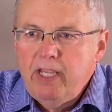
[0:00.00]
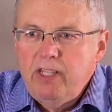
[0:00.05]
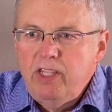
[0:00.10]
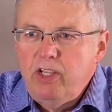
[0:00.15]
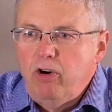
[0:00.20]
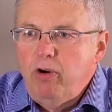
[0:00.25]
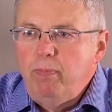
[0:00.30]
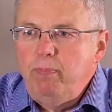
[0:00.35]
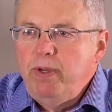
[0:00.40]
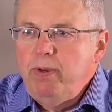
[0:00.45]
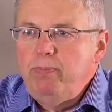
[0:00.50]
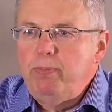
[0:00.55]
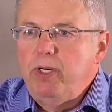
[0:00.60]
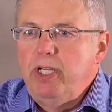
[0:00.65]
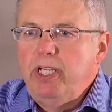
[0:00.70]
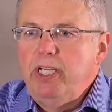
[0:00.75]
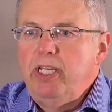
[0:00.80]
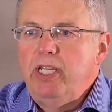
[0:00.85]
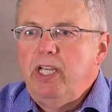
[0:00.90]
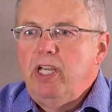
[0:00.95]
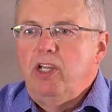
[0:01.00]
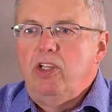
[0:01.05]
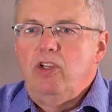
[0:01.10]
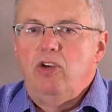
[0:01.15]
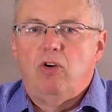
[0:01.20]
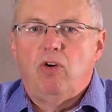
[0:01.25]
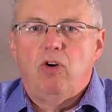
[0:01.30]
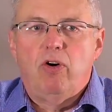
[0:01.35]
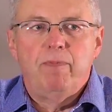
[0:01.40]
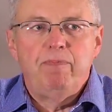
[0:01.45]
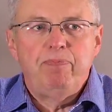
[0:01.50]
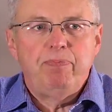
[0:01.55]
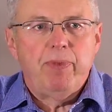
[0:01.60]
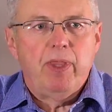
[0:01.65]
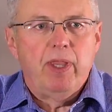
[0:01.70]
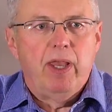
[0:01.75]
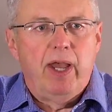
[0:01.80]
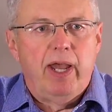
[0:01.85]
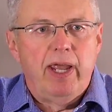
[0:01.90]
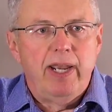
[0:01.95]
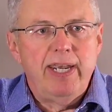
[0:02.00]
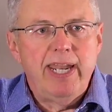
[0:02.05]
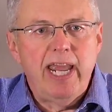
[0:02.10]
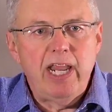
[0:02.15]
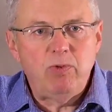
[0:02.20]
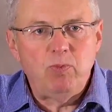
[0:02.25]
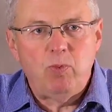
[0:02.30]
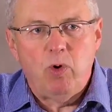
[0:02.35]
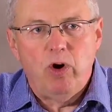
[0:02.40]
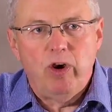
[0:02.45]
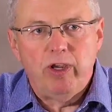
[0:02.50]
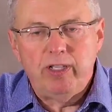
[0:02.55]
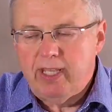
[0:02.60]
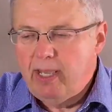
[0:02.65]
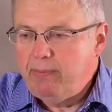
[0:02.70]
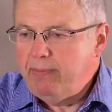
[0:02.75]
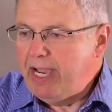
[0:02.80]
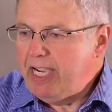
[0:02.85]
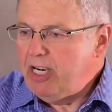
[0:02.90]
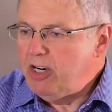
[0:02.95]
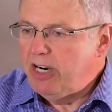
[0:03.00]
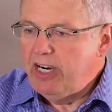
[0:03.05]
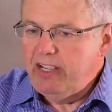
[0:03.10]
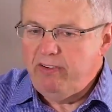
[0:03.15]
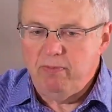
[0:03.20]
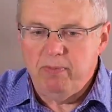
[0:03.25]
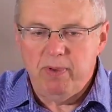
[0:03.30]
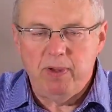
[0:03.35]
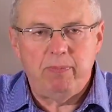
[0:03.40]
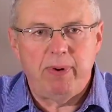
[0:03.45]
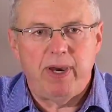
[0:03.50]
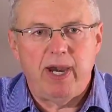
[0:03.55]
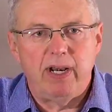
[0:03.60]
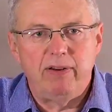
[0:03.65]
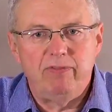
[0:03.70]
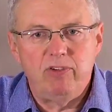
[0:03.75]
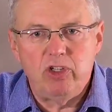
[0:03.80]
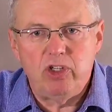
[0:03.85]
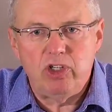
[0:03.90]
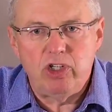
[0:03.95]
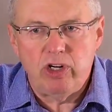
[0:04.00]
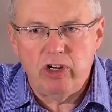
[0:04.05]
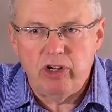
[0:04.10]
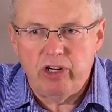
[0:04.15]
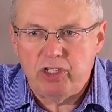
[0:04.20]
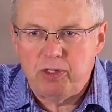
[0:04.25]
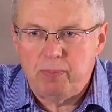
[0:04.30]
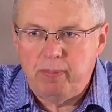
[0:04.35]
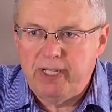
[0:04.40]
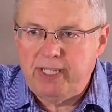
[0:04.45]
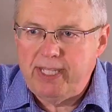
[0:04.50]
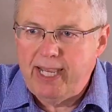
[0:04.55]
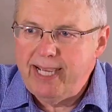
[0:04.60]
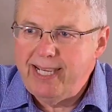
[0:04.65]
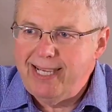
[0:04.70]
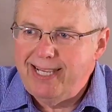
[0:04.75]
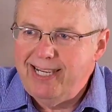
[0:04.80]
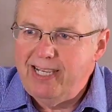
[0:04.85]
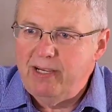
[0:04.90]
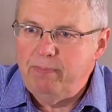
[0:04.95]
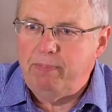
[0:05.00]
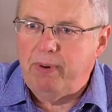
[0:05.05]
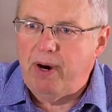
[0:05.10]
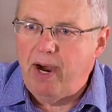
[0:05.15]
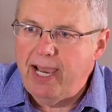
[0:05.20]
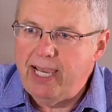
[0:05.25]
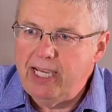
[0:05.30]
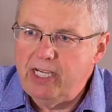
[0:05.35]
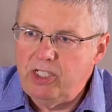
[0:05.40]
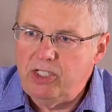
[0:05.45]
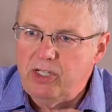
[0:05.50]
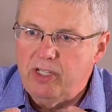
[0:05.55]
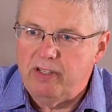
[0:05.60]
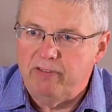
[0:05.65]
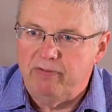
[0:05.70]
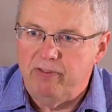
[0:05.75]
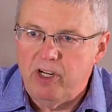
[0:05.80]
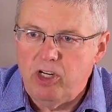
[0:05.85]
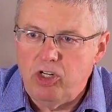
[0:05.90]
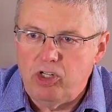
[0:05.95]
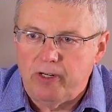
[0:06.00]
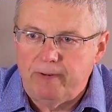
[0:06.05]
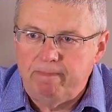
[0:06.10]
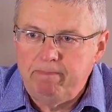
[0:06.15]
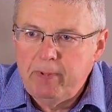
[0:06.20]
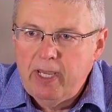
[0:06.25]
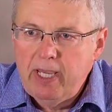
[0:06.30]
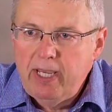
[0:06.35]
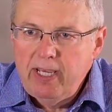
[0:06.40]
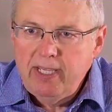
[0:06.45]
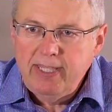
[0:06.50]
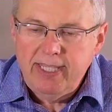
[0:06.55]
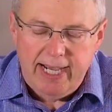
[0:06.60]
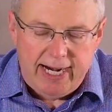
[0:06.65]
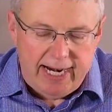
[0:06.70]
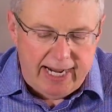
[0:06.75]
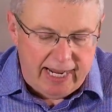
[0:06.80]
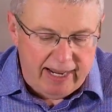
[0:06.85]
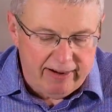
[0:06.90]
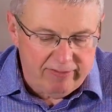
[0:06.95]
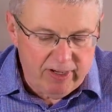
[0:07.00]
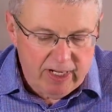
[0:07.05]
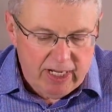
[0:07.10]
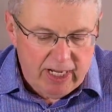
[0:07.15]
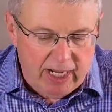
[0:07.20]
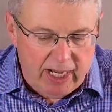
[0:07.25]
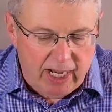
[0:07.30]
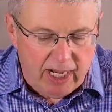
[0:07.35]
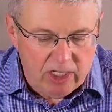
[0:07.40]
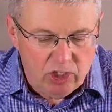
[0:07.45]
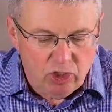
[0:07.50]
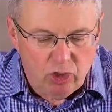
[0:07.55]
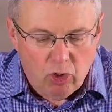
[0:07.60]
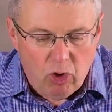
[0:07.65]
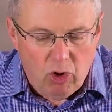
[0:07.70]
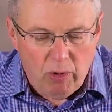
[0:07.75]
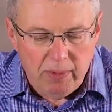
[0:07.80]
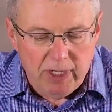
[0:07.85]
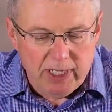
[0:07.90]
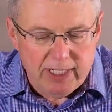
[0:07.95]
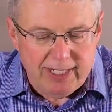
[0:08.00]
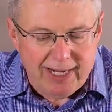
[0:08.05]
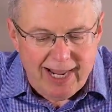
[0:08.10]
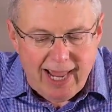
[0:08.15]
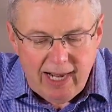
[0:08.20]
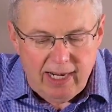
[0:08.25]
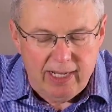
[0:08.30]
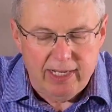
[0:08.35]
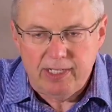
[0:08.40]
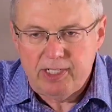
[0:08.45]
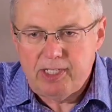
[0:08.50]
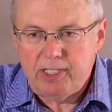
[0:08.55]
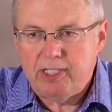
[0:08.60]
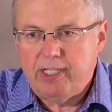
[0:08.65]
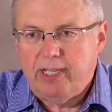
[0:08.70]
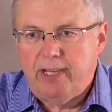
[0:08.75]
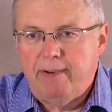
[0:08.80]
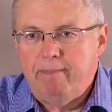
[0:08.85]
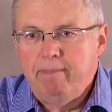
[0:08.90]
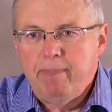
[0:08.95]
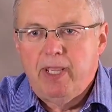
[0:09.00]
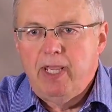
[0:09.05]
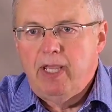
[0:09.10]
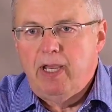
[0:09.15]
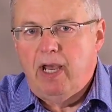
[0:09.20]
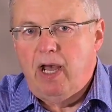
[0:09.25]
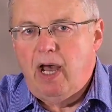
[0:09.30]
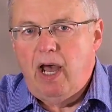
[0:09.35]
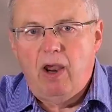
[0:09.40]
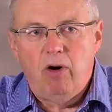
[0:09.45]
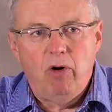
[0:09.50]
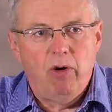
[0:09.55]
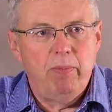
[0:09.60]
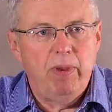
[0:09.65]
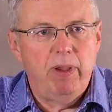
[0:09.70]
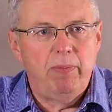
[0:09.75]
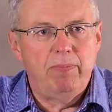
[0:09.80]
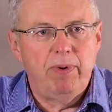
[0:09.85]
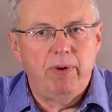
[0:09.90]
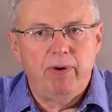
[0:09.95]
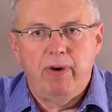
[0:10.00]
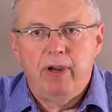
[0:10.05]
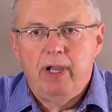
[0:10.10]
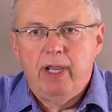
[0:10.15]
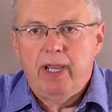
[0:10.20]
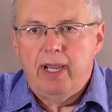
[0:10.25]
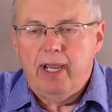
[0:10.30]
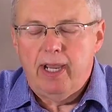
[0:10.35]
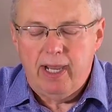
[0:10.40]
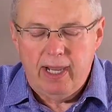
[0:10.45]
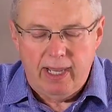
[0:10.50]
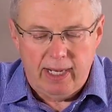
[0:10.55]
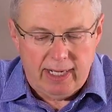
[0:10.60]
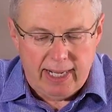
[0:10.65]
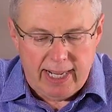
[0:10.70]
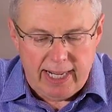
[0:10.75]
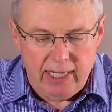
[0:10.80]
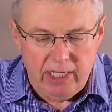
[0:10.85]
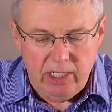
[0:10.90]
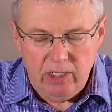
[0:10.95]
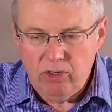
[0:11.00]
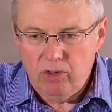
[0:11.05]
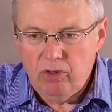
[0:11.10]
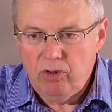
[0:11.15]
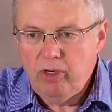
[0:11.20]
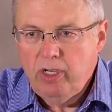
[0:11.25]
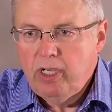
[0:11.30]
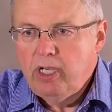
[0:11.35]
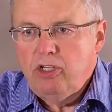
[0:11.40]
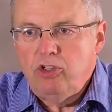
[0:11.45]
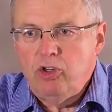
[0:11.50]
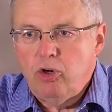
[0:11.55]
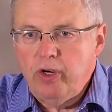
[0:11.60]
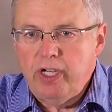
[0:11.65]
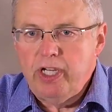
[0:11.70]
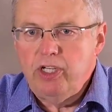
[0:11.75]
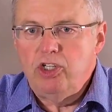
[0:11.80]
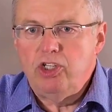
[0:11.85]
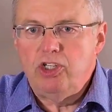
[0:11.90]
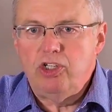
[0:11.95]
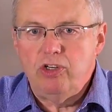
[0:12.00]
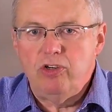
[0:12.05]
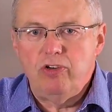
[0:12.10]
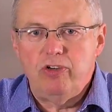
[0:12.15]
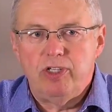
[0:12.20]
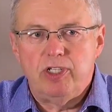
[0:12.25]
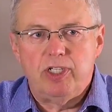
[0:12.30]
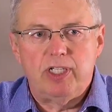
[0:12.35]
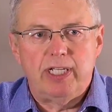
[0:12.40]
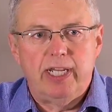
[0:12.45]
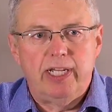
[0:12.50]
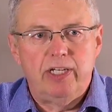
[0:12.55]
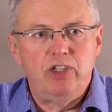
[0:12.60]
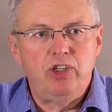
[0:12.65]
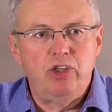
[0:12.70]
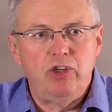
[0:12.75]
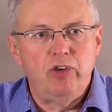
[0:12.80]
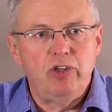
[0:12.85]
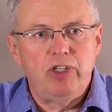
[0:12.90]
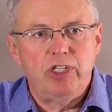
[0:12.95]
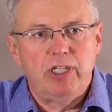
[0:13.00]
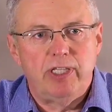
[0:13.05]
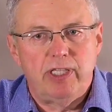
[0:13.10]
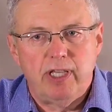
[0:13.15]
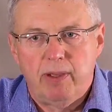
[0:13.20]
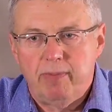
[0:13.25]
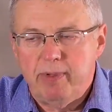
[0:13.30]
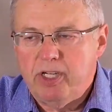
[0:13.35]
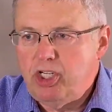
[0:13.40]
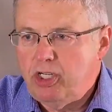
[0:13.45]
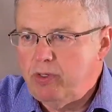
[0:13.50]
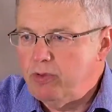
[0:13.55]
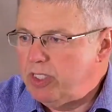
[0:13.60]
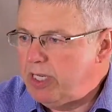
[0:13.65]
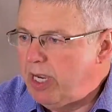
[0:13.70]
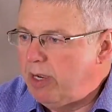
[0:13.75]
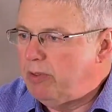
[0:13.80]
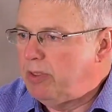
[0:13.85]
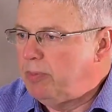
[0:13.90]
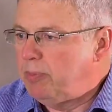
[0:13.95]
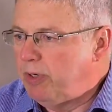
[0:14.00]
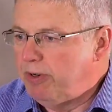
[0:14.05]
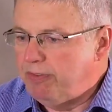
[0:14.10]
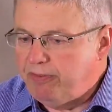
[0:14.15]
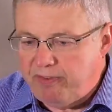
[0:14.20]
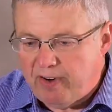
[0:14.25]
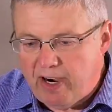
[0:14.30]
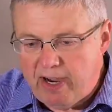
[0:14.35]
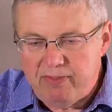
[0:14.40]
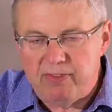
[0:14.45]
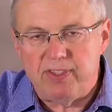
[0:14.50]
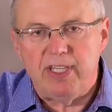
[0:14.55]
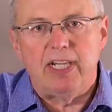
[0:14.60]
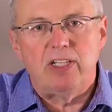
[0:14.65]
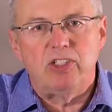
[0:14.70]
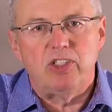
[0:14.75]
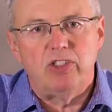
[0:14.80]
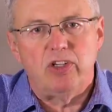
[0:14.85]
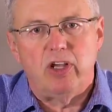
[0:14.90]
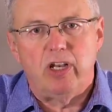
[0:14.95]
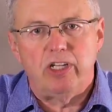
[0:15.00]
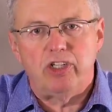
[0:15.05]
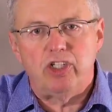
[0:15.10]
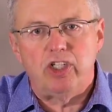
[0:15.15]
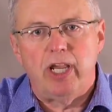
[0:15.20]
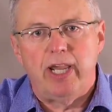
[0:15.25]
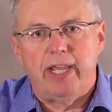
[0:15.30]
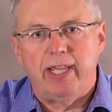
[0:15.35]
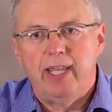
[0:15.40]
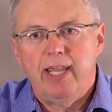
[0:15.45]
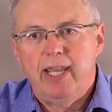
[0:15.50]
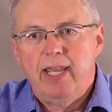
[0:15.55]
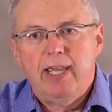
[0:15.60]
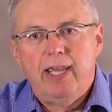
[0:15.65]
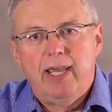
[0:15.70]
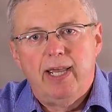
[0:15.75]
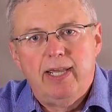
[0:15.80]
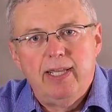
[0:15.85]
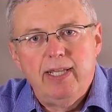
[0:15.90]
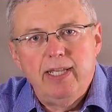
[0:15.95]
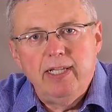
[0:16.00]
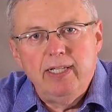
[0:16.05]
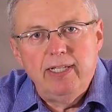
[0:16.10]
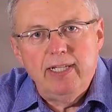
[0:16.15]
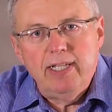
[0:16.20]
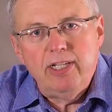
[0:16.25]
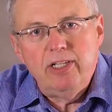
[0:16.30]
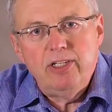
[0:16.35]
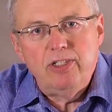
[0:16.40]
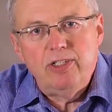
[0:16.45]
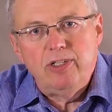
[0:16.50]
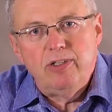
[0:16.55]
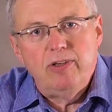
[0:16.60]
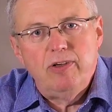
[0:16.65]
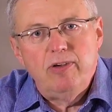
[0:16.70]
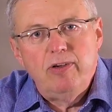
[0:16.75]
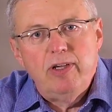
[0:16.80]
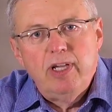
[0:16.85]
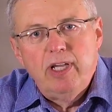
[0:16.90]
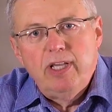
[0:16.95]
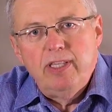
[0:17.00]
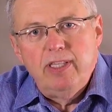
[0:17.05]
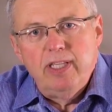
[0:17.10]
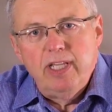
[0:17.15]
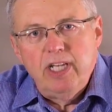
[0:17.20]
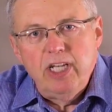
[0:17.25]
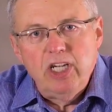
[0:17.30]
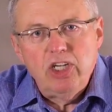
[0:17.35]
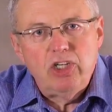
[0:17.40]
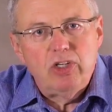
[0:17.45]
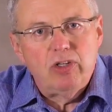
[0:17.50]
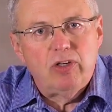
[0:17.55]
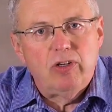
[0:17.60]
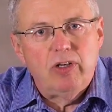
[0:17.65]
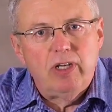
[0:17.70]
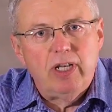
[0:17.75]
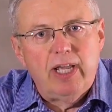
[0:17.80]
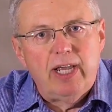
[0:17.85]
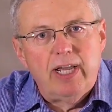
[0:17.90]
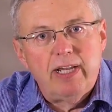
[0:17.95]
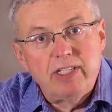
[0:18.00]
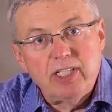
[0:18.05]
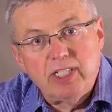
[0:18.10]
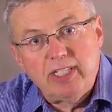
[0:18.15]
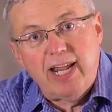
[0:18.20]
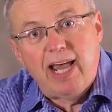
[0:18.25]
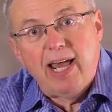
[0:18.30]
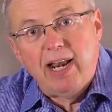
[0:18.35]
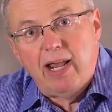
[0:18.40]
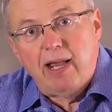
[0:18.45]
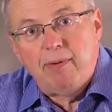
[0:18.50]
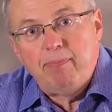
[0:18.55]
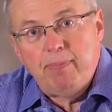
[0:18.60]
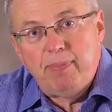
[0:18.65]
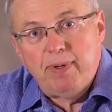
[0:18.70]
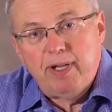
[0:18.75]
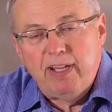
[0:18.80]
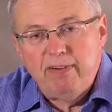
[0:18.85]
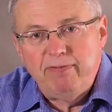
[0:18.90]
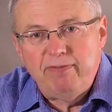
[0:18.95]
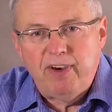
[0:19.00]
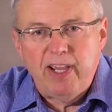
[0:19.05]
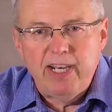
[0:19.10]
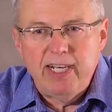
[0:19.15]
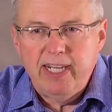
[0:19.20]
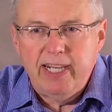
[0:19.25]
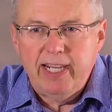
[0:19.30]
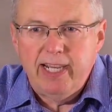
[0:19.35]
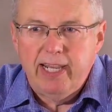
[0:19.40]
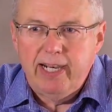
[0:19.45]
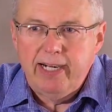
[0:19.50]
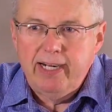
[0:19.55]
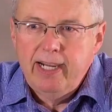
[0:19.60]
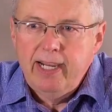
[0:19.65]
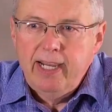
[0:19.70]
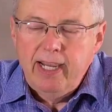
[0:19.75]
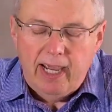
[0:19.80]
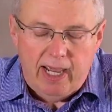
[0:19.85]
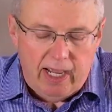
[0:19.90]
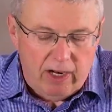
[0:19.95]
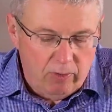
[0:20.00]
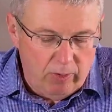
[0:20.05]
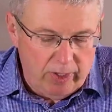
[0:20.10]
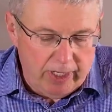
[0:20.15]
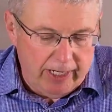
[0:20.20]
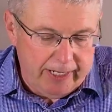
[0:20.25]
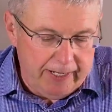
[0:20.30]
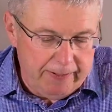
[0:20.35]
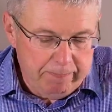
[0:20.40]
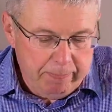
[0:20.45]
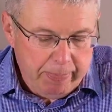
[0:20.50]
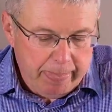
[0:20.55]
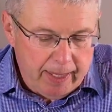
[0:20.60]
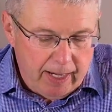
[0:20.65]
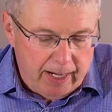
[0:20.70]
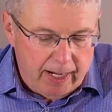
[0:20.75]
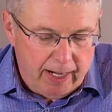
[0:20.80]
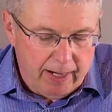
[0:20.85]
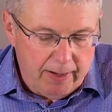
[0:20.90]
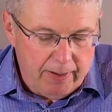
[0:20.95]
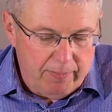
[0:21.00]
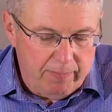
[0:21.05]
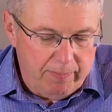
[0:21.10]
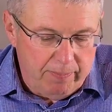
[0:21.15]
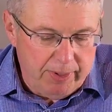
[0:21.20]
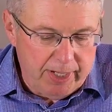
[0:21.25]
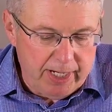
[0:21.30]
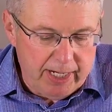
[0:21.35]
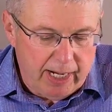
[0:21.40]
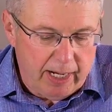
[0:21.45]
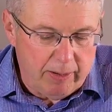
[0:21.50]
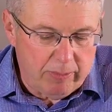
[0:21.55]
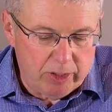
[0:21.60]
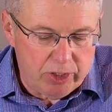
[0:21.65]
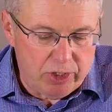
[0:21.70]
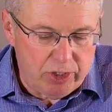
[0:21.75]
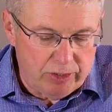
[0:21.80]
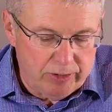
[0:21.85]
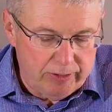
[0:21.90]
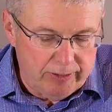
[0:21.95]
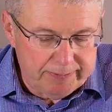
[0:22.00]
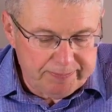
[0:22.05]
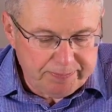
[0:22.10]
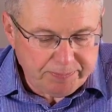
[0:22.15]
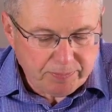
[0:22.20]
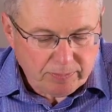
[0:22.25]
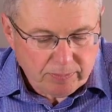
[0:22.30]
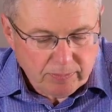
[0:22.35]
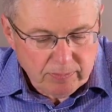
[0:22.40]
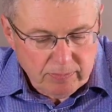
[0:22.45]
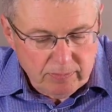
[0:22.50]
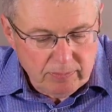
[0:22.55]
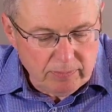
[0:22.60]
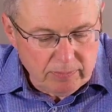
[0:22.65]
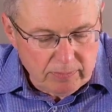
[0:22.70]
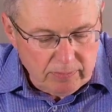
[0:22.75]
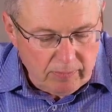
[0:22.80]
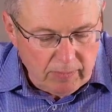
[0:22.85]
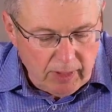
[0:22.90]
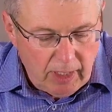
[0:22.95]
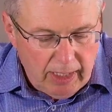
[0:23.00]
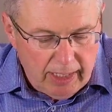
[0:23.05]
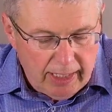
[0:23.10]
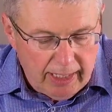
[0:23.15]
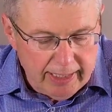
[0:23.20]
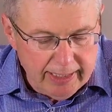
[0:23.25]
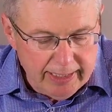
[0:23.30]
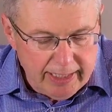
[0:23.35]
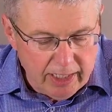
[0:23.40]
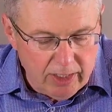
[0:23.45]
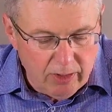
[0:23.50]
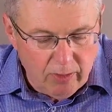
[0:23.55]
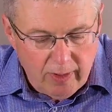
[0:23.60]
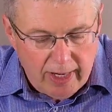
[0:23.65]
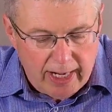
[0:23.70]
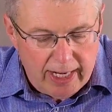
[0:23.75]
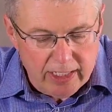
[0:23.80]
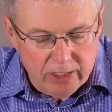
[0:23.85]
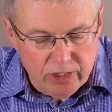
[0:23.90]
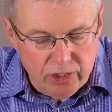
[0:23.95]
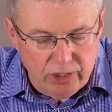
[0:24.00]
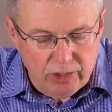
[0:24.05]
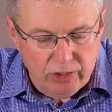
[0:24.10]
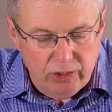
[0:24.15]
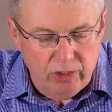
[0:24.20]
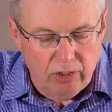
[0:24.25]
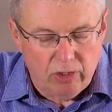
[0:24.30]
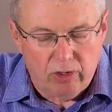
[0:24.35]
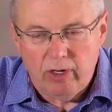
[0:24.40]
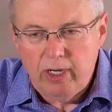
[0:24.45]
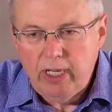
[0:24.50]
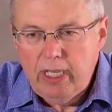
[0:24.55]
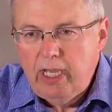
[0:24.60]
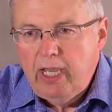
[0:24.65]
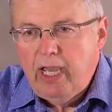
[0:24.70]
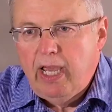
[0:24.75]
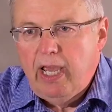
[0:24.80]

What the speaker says: There are people in your network, they may not even be a part of your church, but they can get buy-in to the vision that have dormant talents. I remember a lady who took in students and tutored them, and she was able to put a $5,000 check into the initial startup funding, and really being able to get around to your